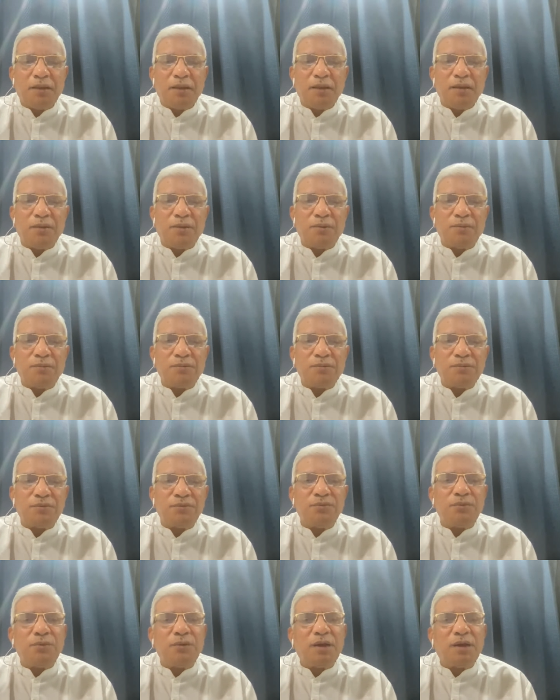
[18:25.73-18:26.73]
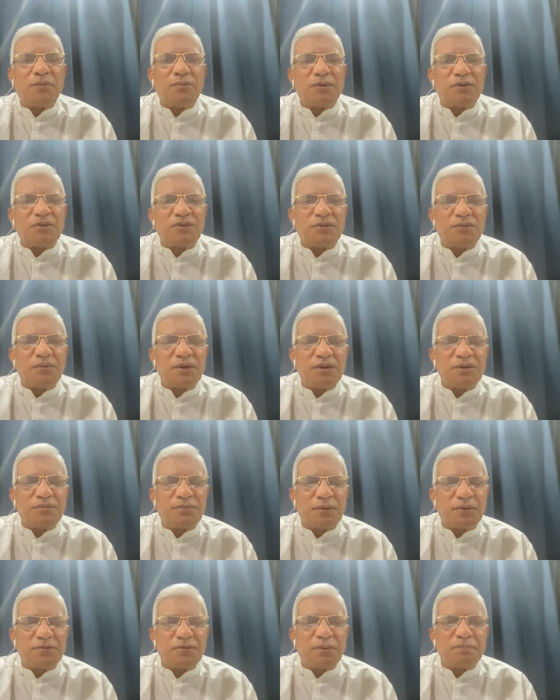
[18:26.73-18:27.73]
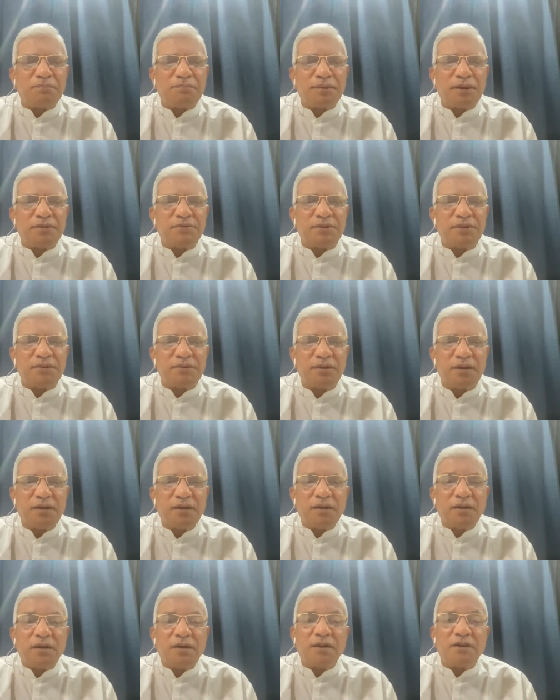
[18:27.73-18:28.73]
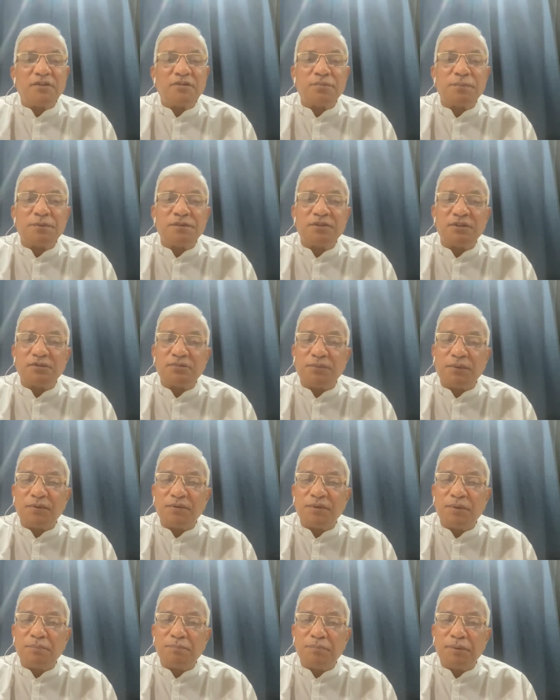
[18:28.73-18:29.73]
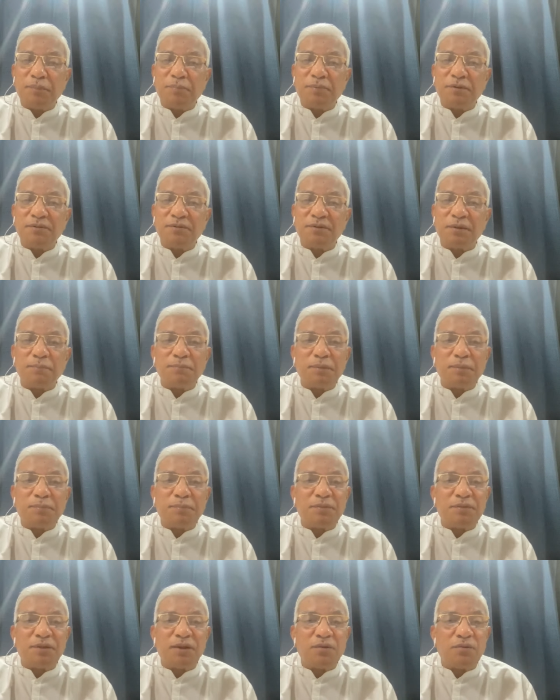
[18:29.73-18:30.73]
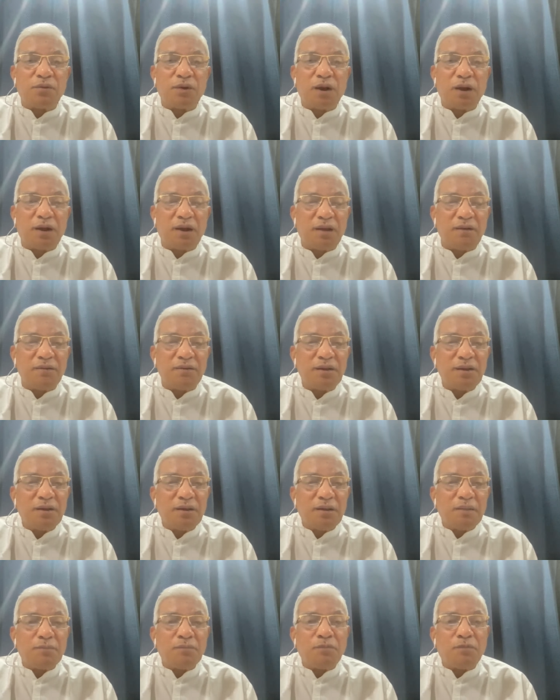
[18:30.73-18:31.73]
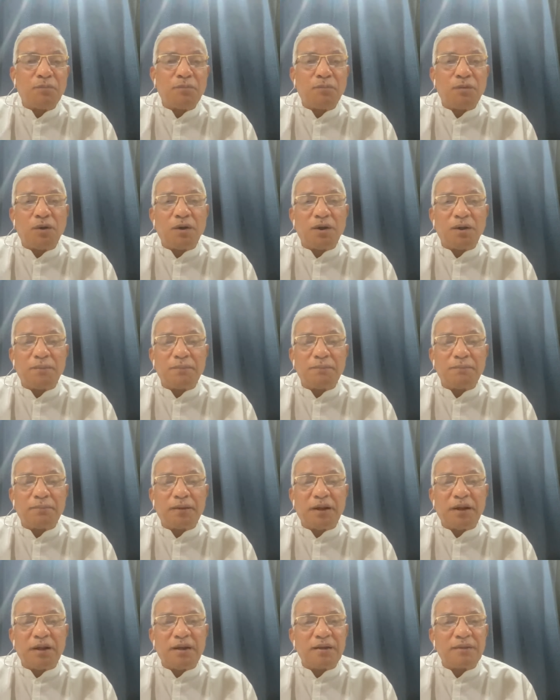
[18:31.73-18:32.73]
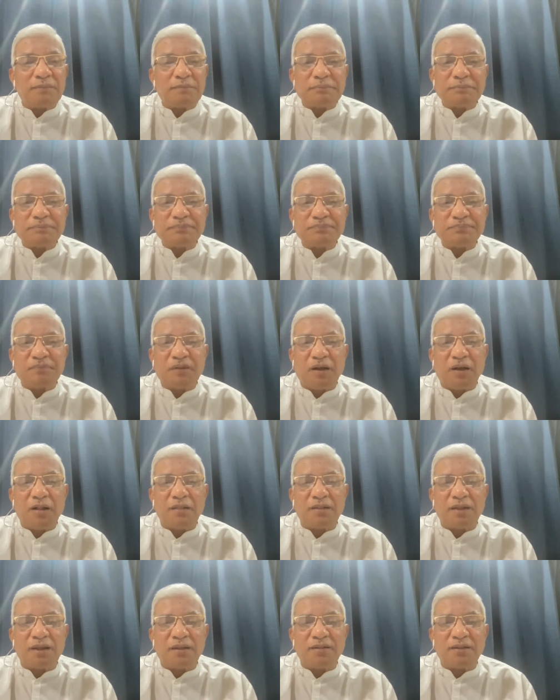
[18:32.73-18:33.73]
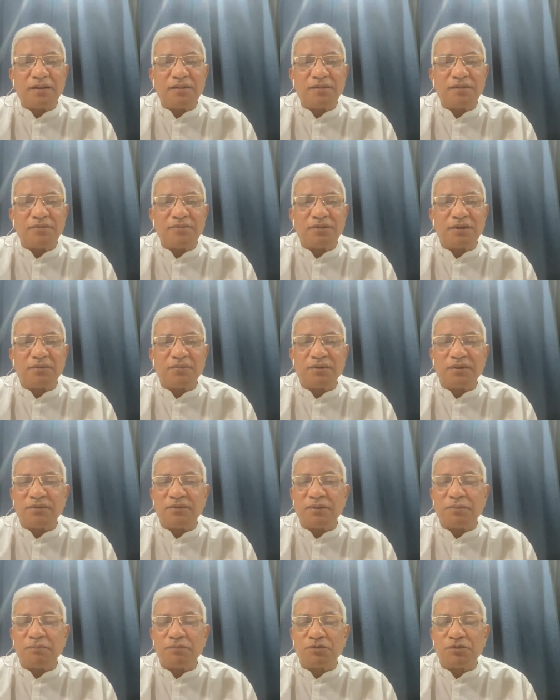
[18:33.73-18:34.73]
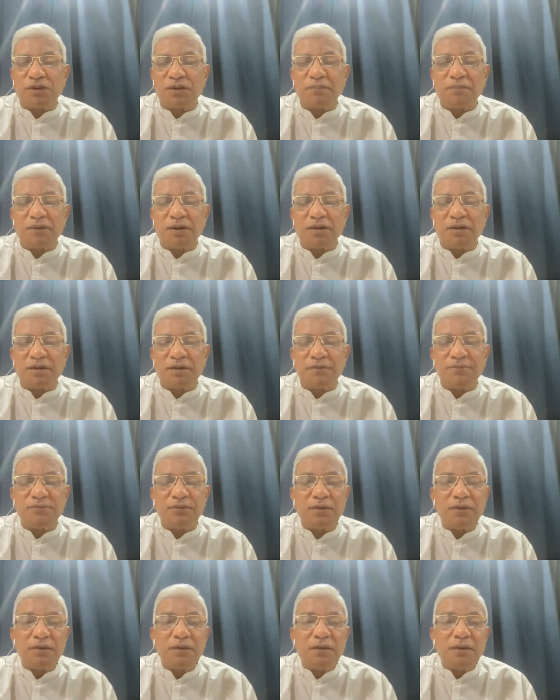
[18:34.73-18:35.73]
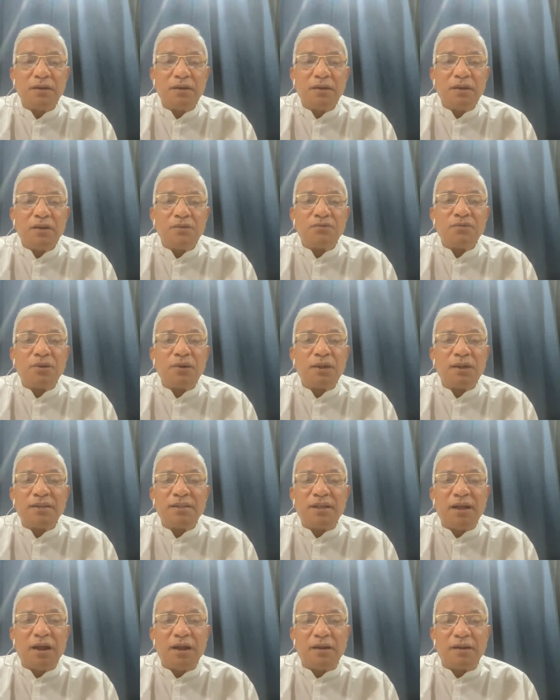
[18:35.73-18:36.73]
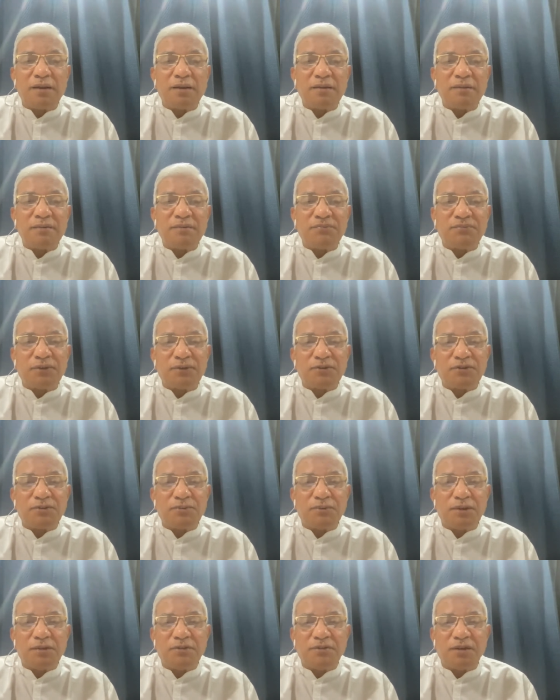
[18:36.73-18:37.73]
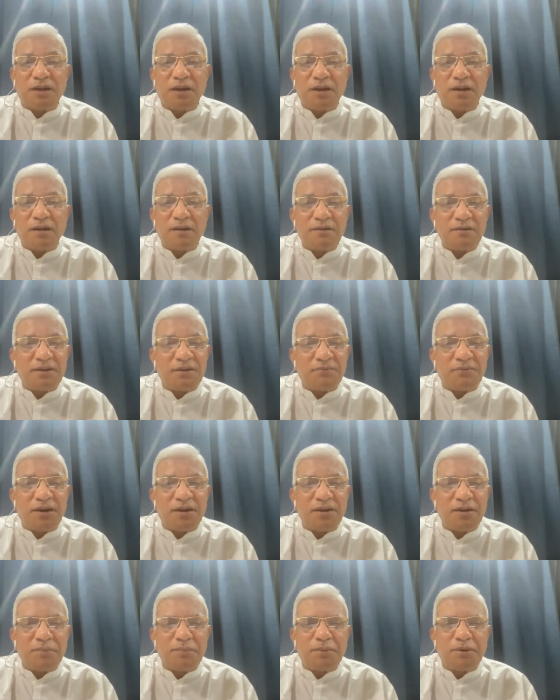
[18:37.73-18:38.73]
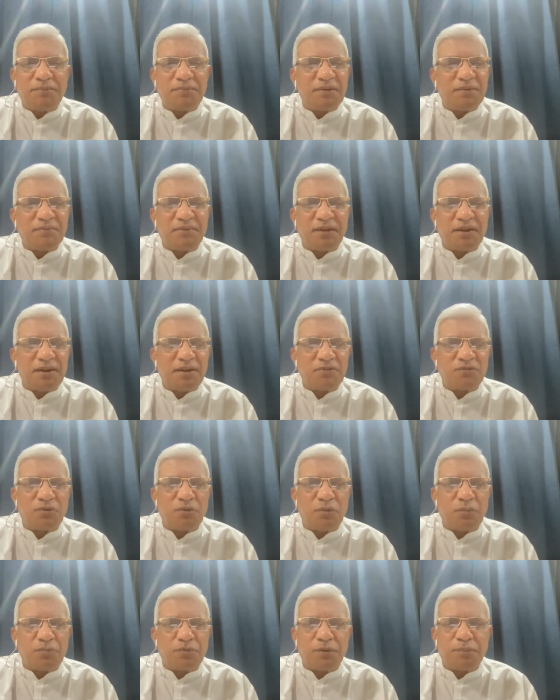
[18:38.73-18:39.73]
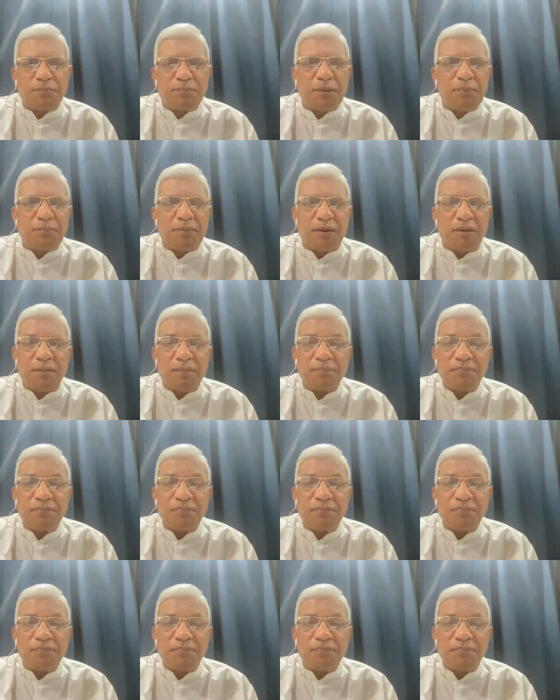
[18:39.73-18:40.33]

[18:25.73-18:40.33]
New Year festival is for some places, Christmas is for some people they do not have, Muharram and all the other things are for some Muslim countries. So, like that, festivals are divided between various groups of people.